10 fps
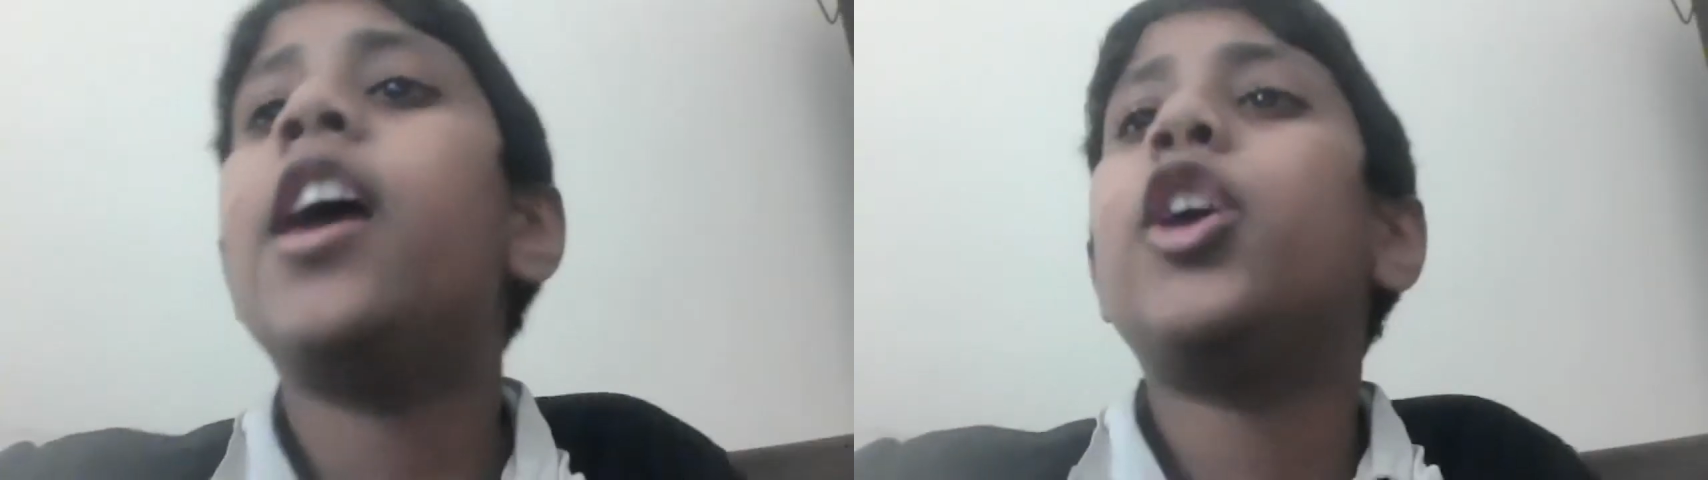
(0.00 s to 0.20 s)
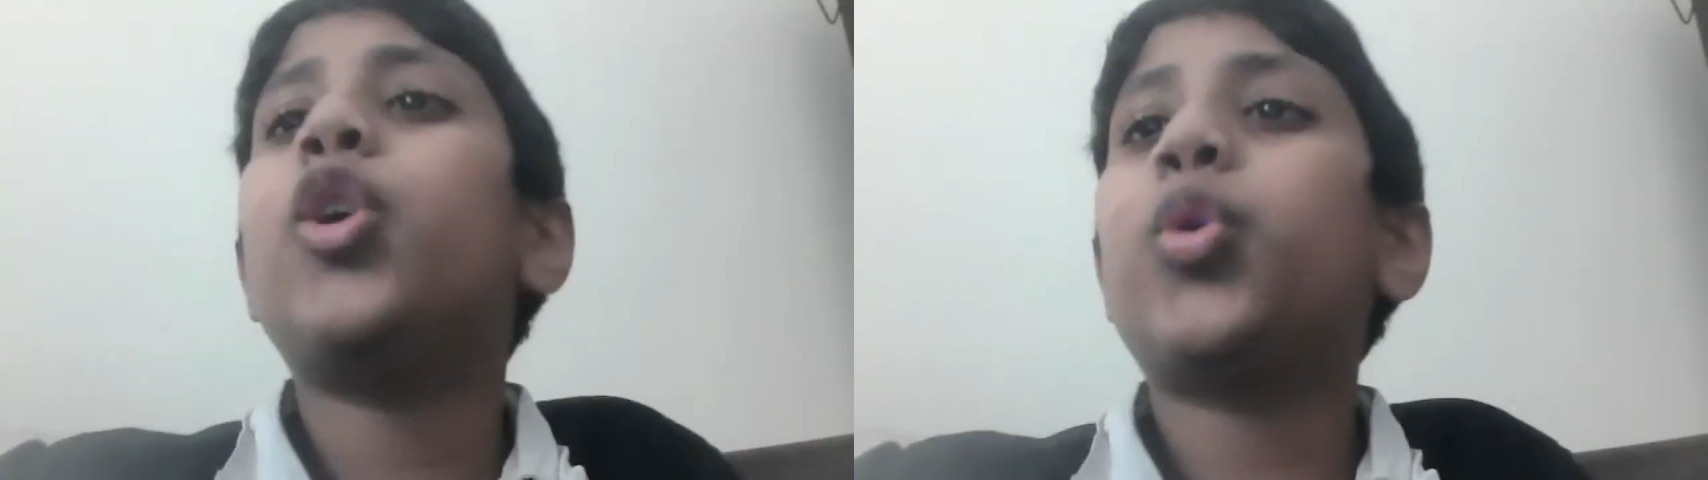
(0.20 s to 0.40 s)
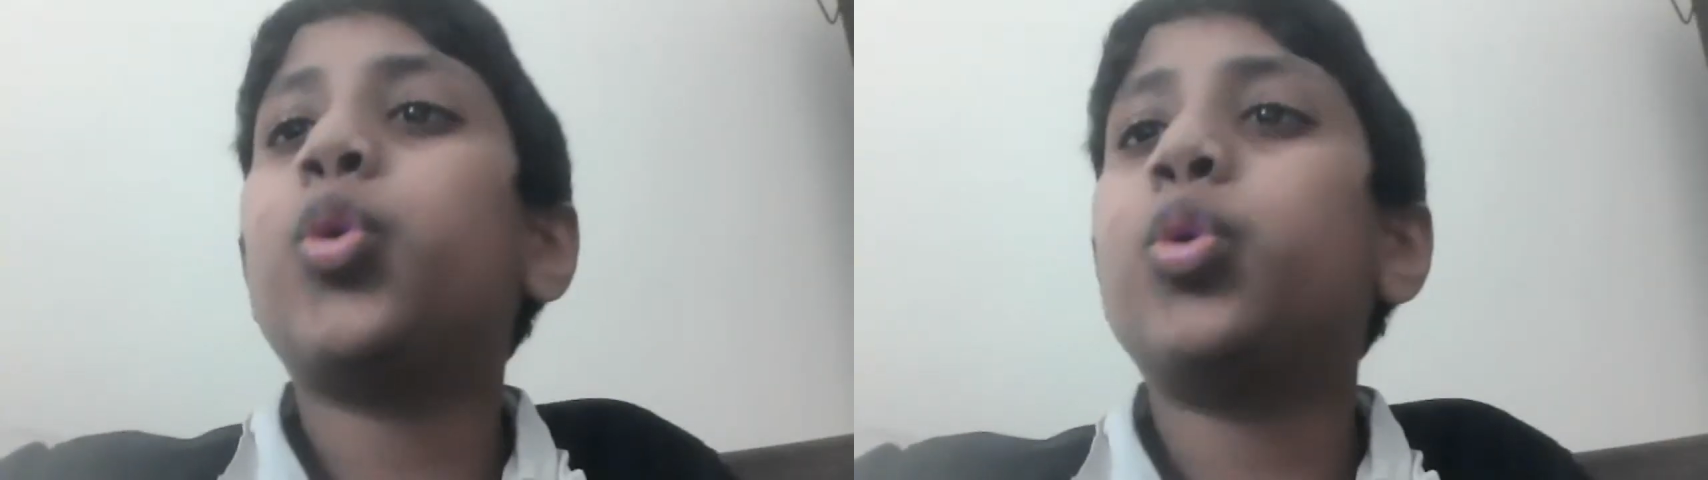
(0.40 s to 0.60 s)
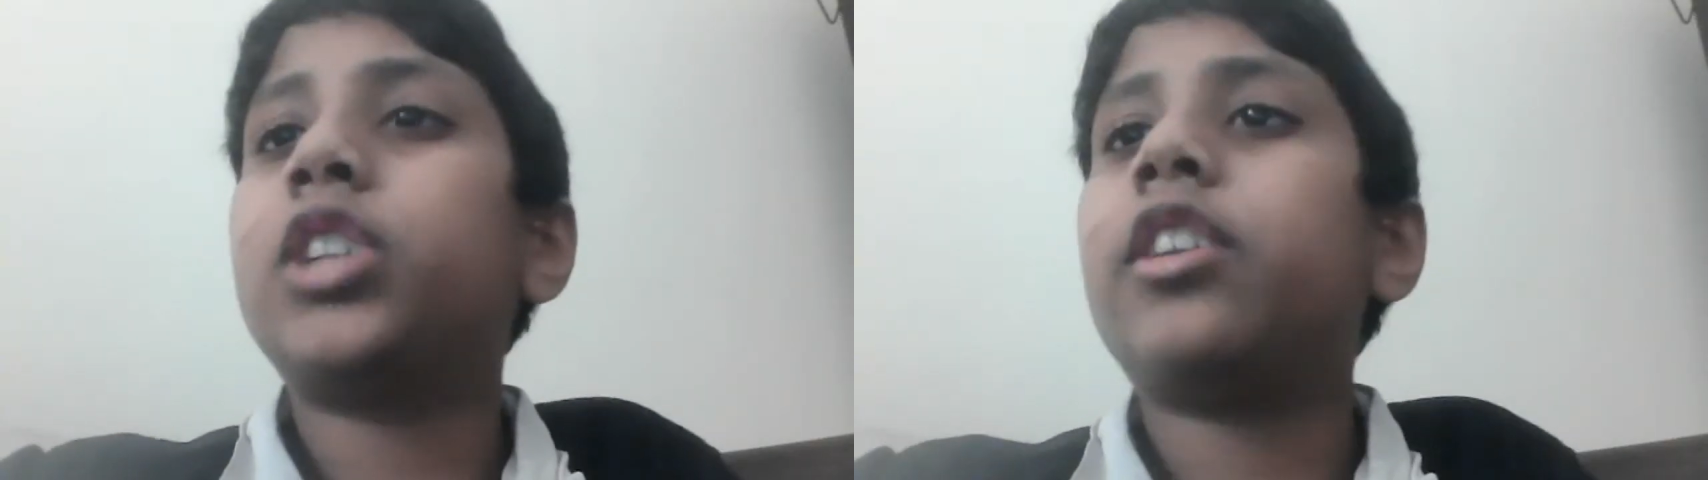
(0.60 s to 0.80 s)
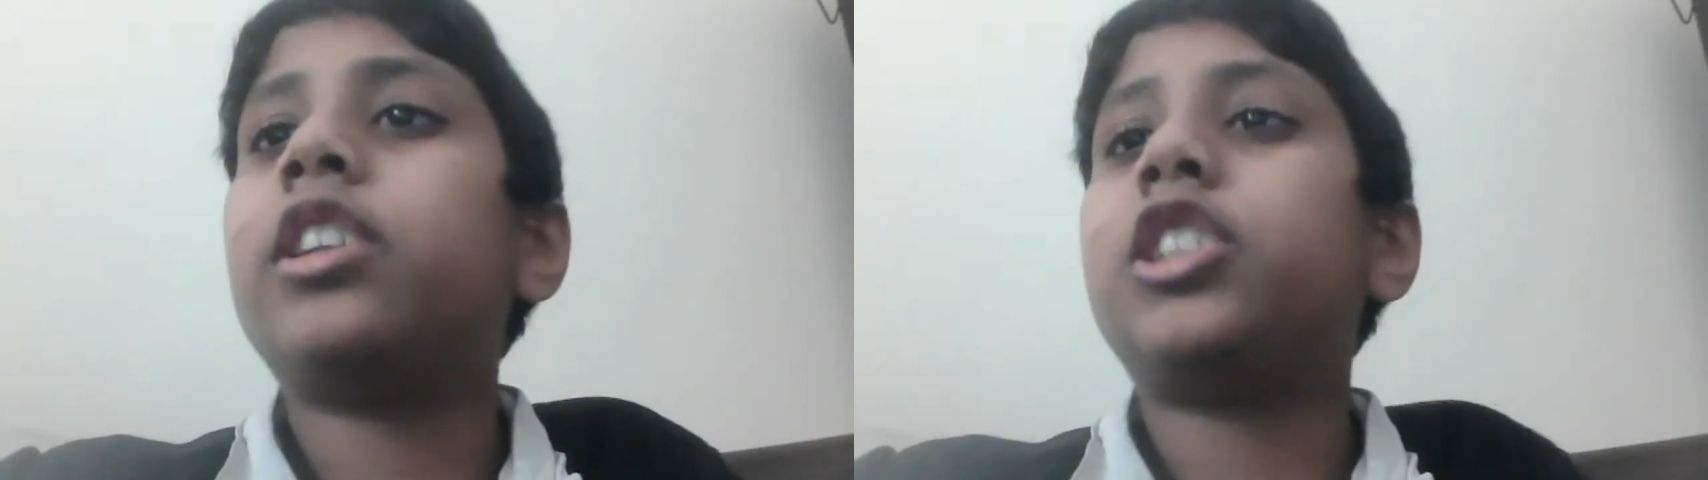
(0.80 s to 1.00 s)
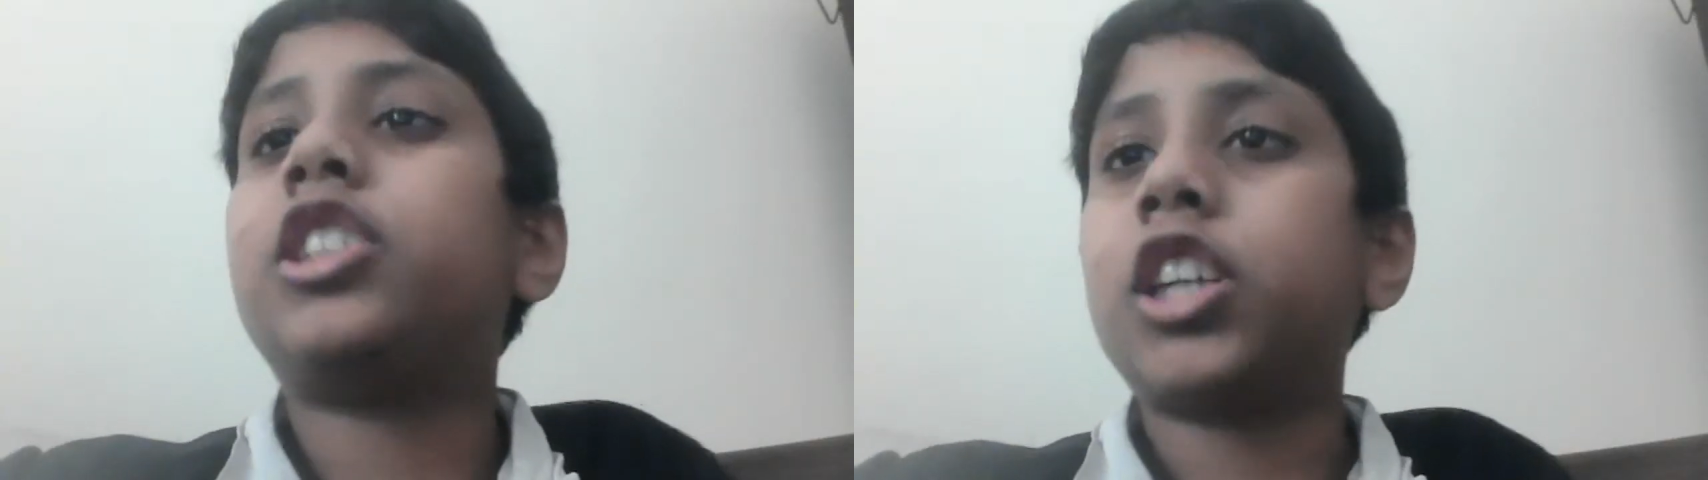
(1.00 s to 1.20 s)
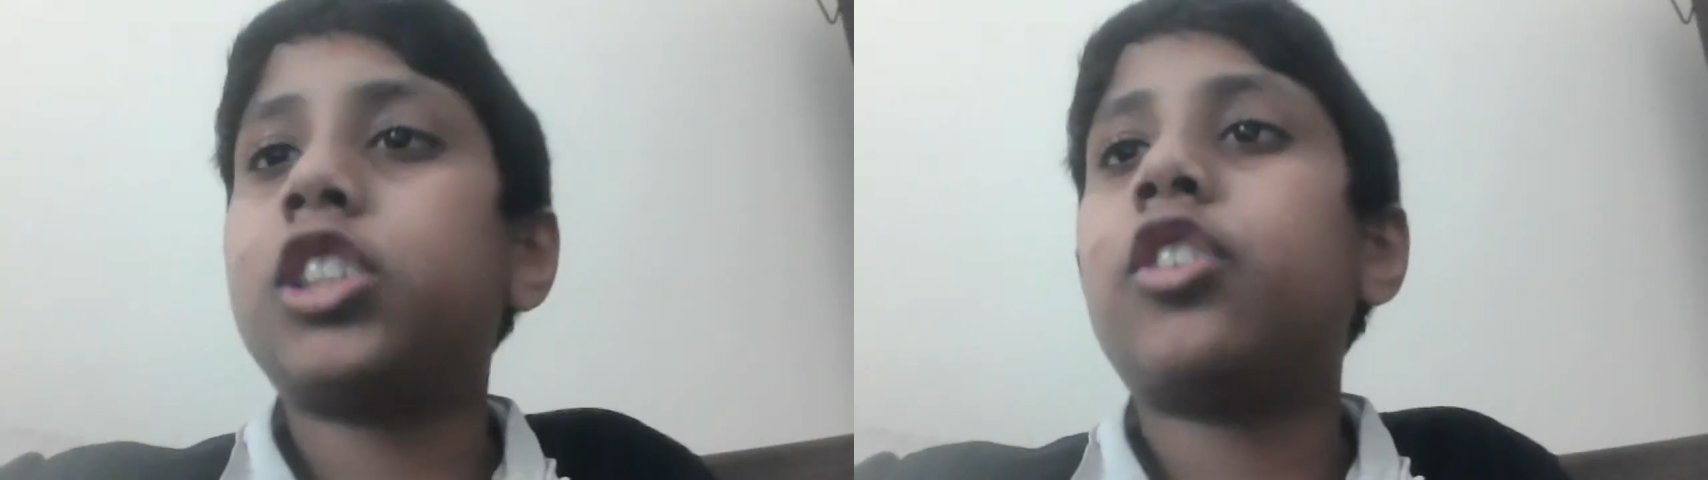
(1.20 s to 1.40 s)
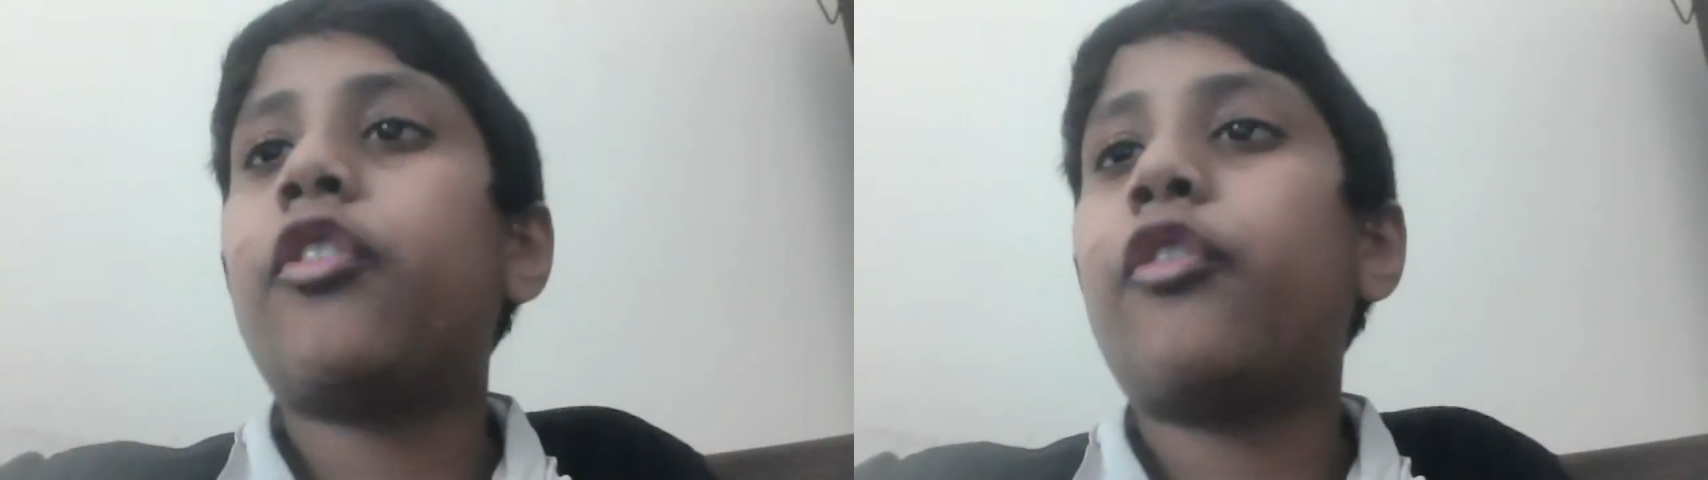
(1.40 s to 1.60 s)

you use it just